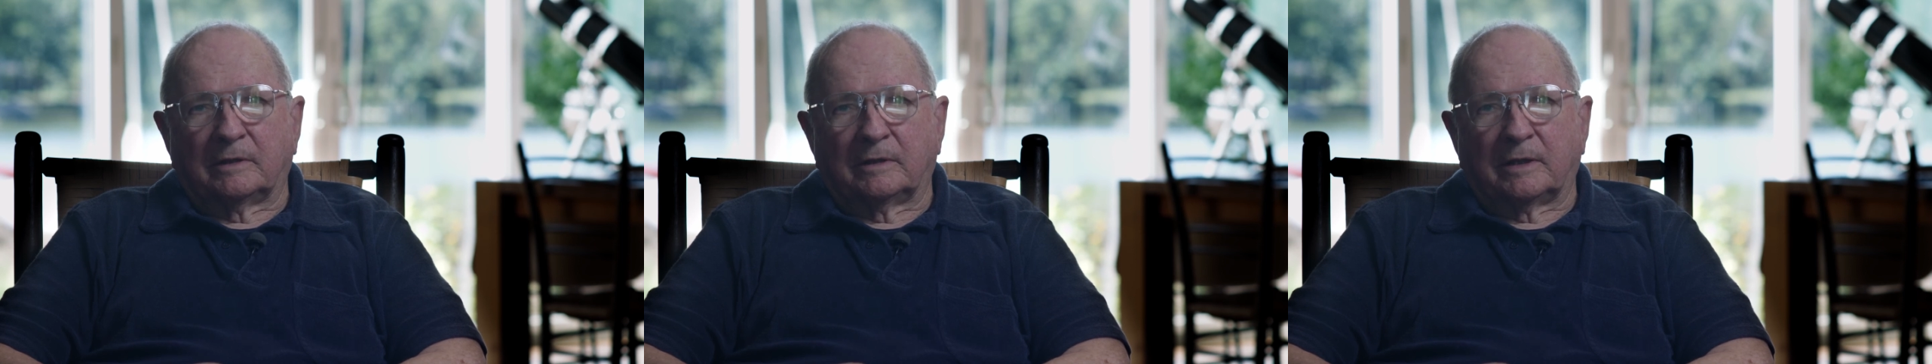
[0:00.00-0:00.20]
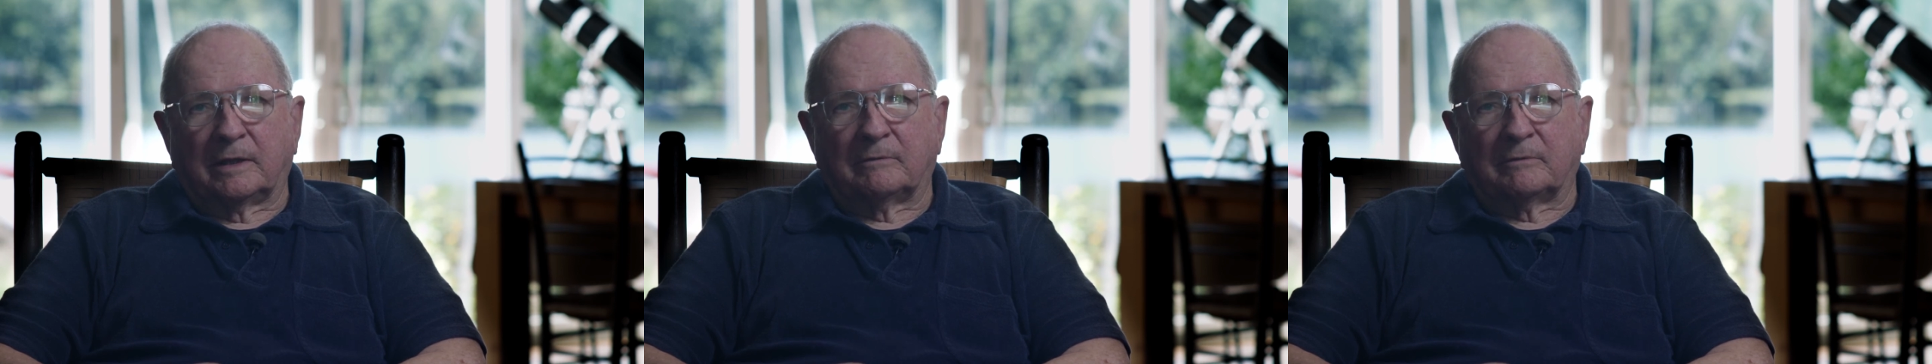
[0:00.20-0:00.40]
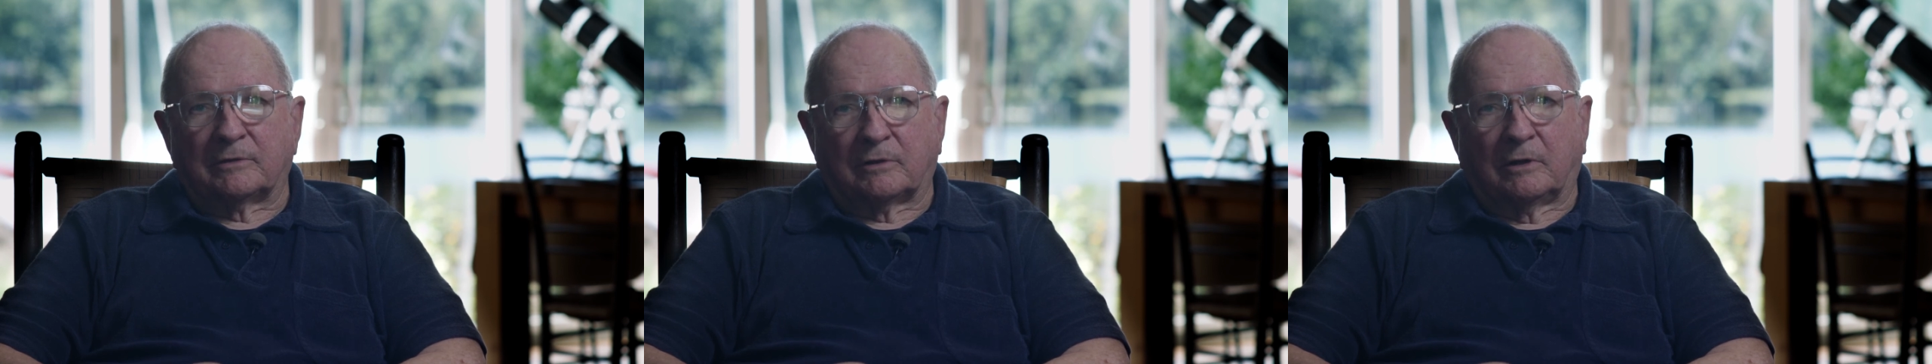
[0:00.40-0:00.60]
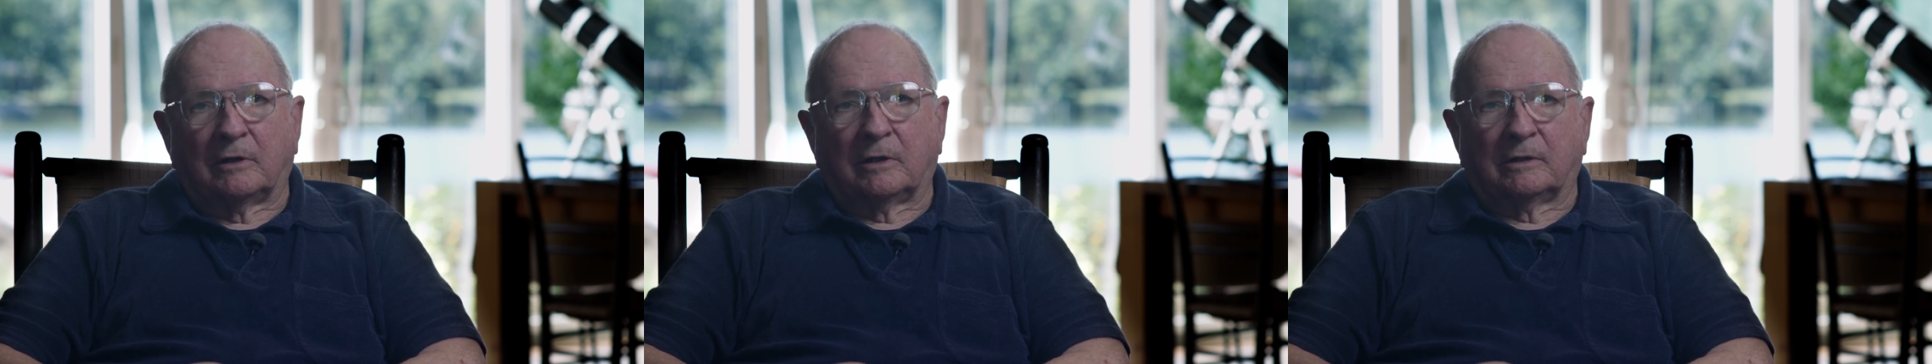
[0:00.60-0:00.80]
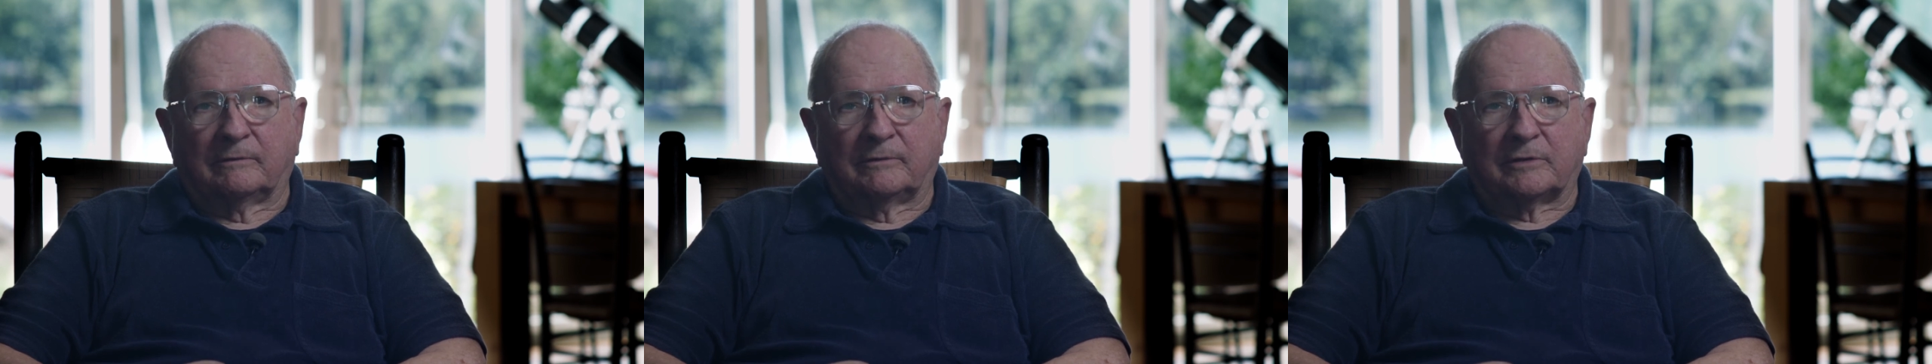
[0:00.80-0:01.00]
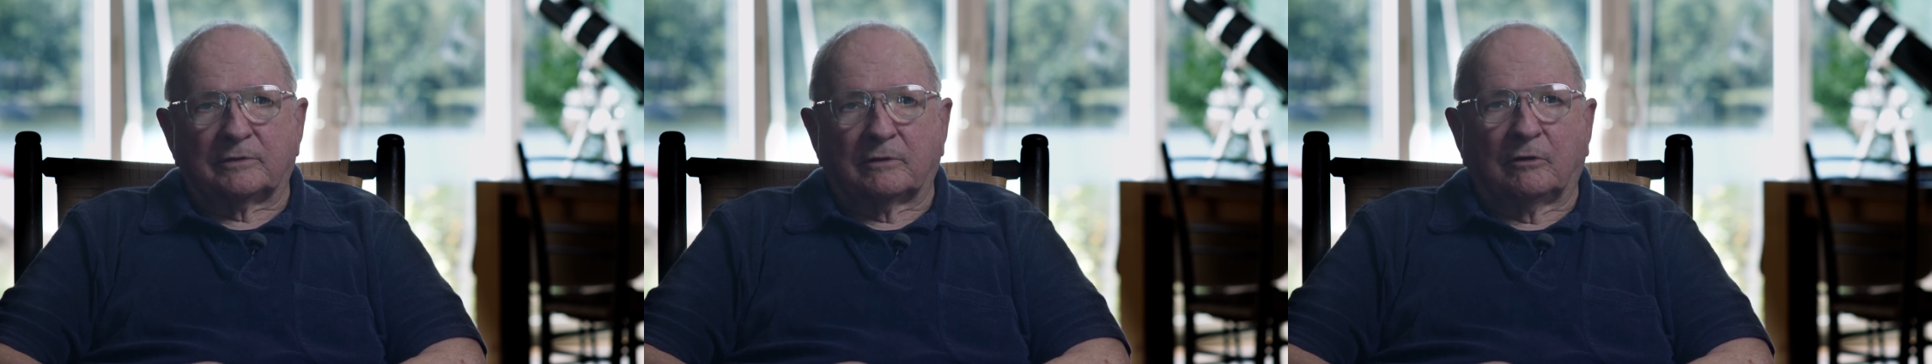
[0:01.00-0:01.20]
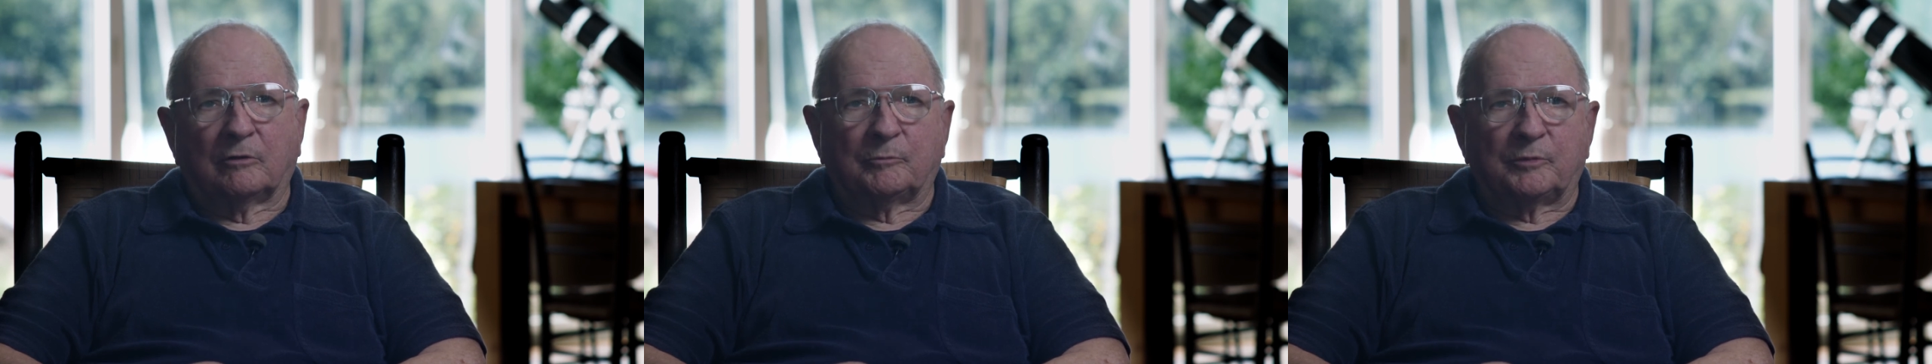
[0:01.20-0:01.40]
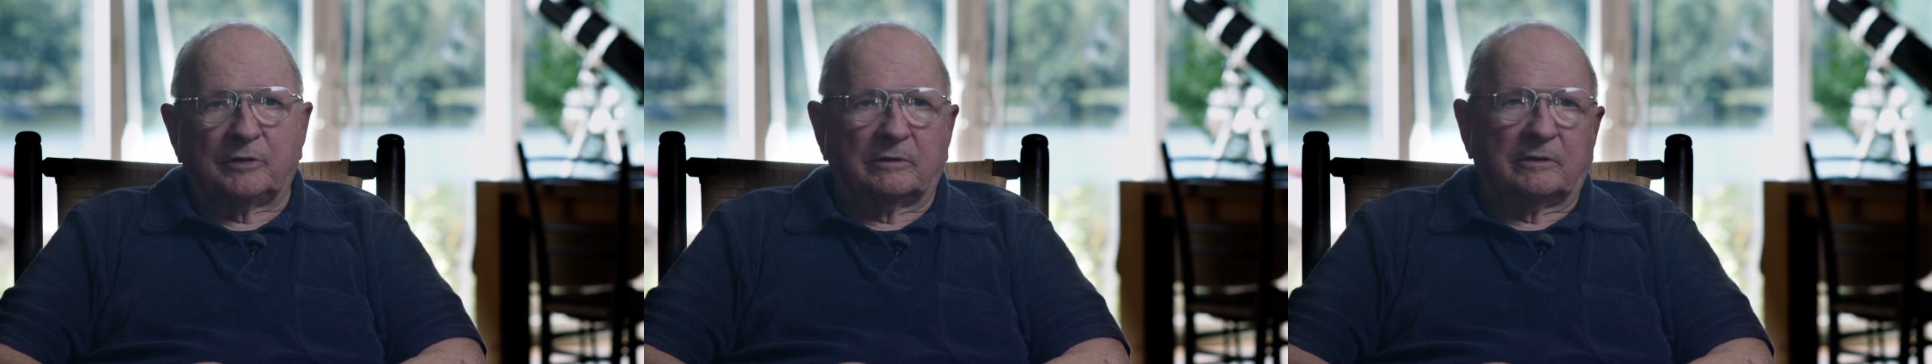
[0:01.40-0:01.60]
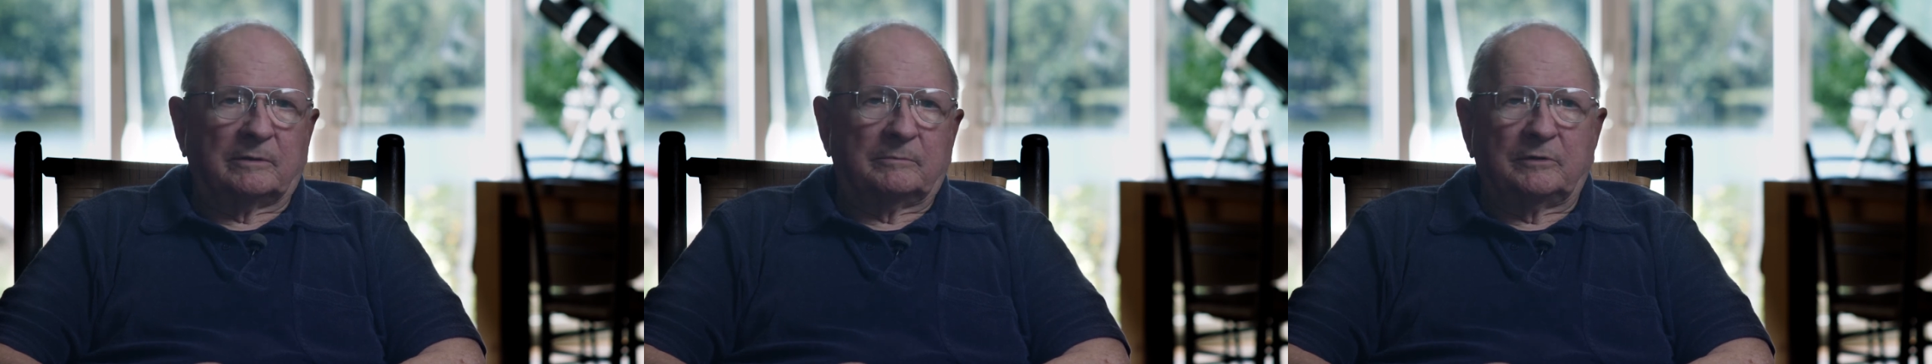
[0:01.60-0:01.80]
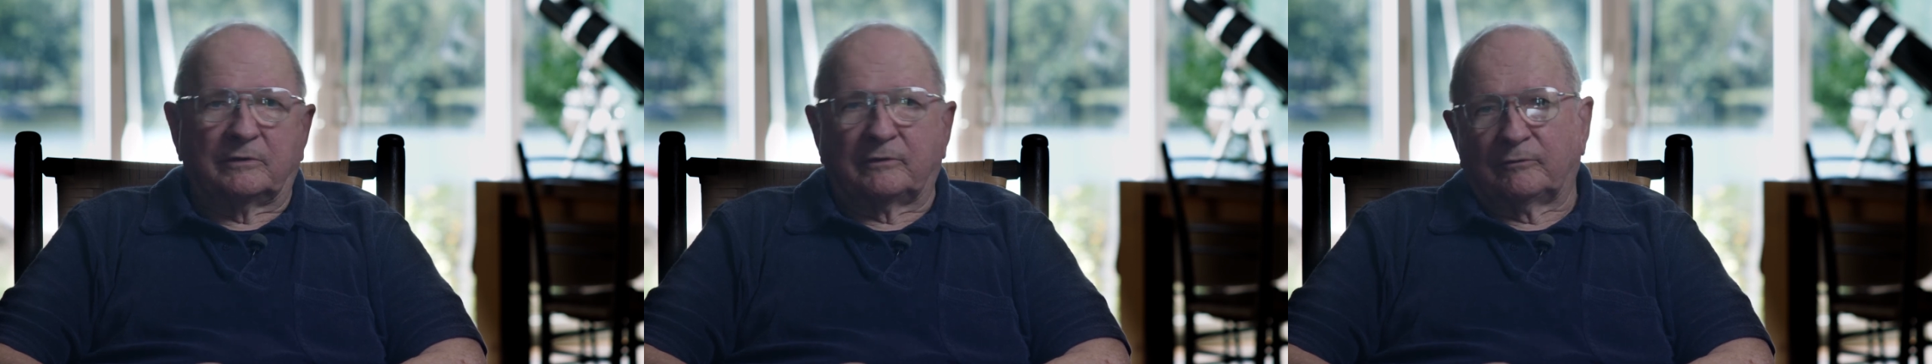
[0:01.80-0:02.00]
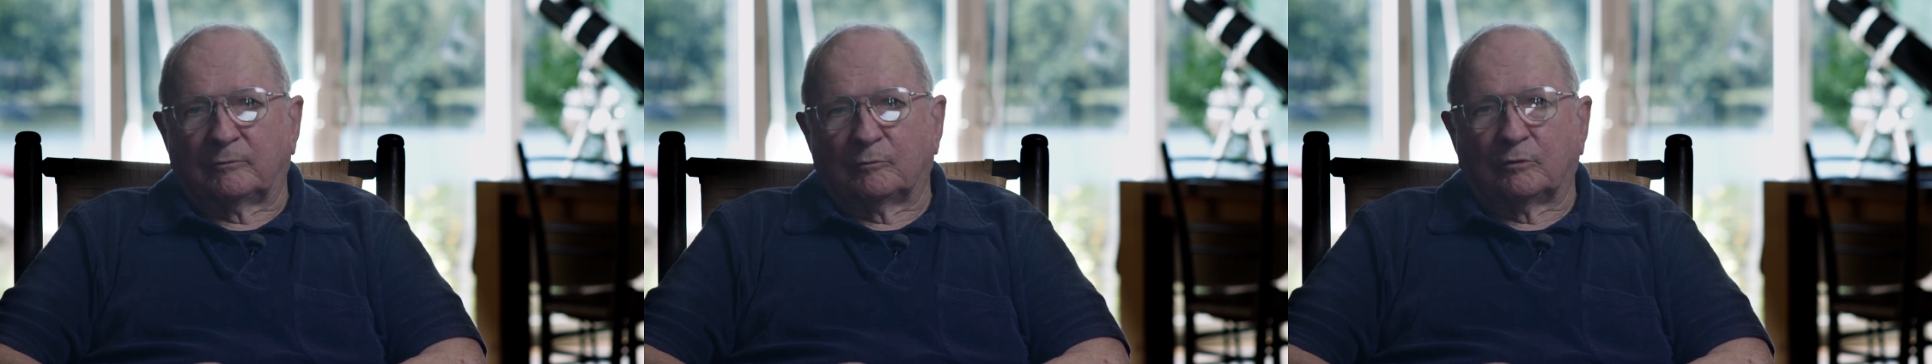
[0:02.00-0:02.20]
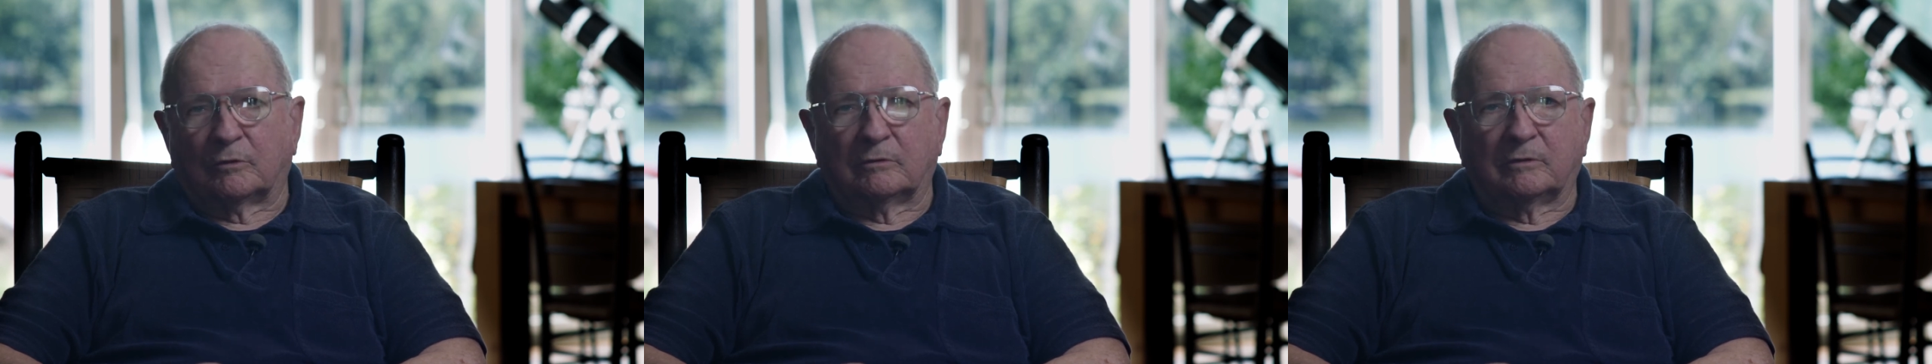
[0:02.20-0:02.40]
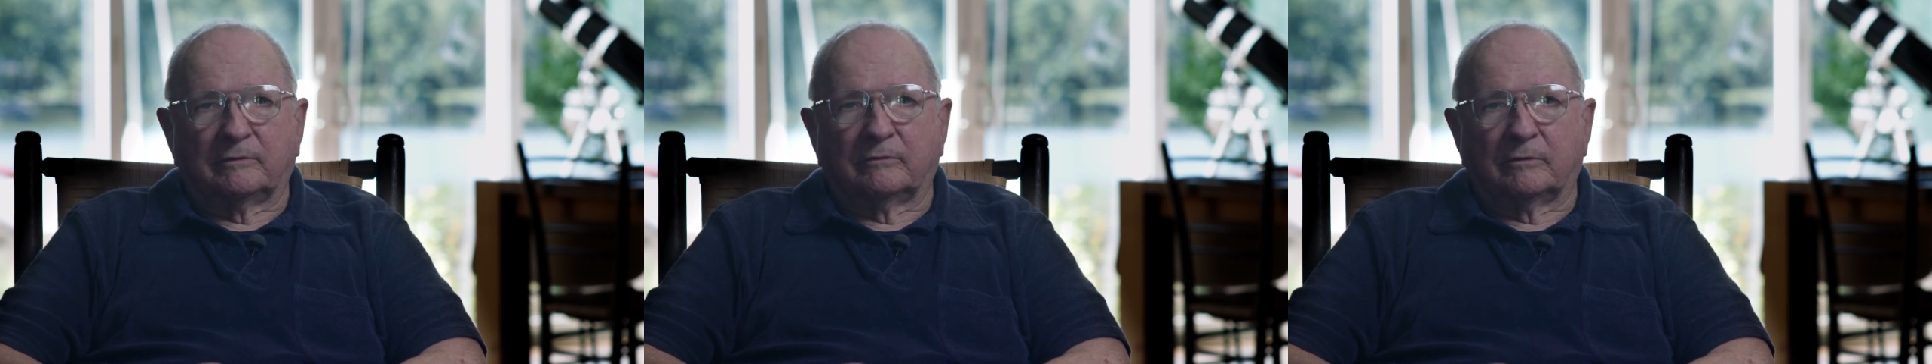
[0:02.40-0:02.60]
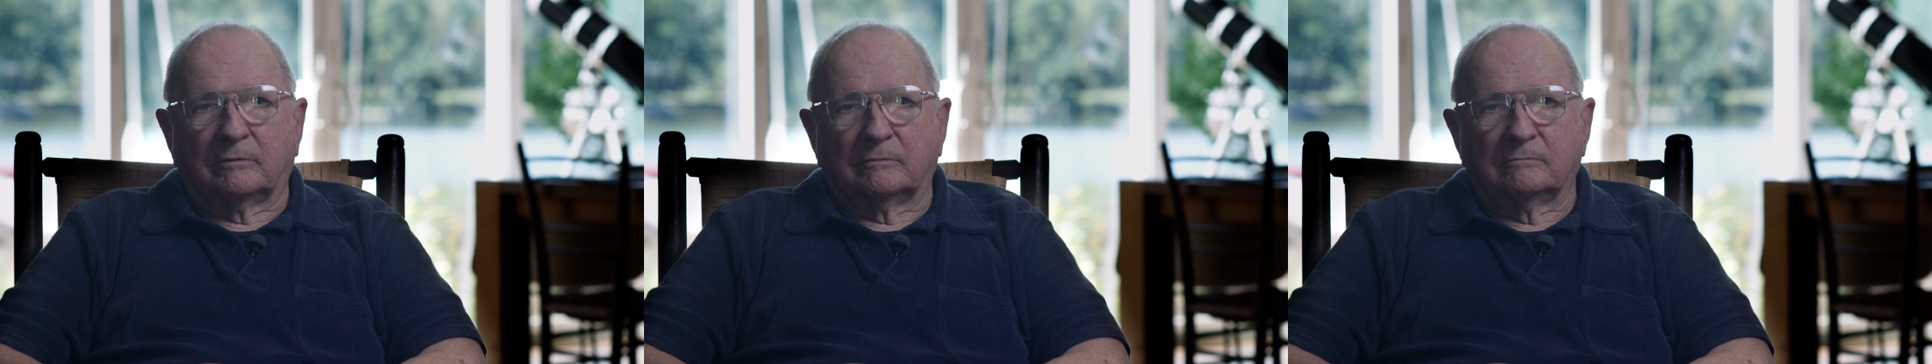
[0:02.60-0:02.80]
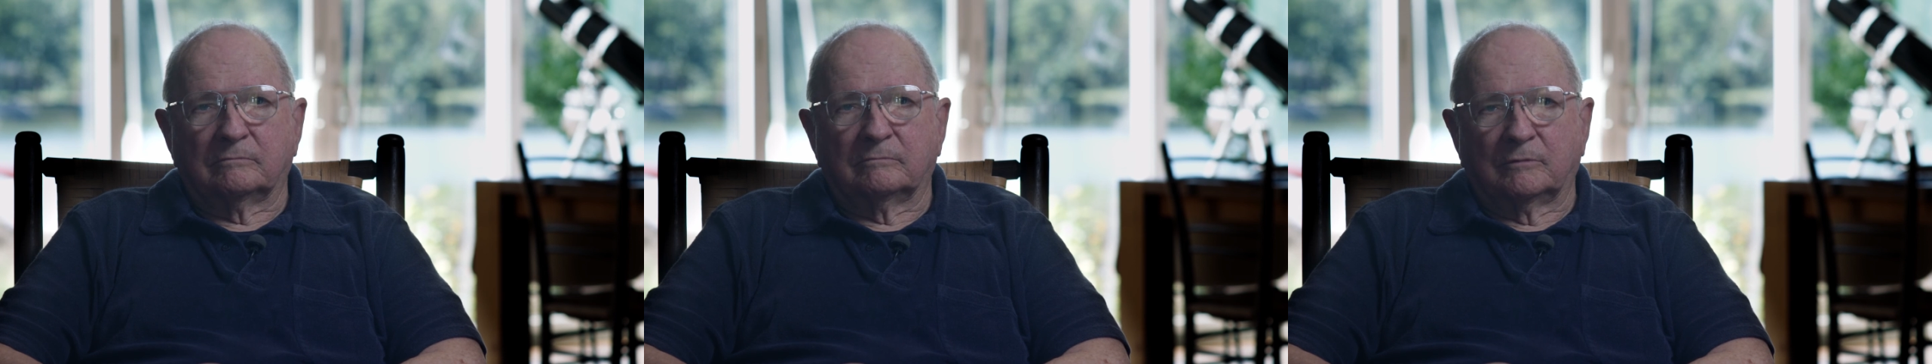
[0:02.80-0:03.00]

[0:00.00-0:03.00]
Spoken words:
and that was all of us, all POWs from wherever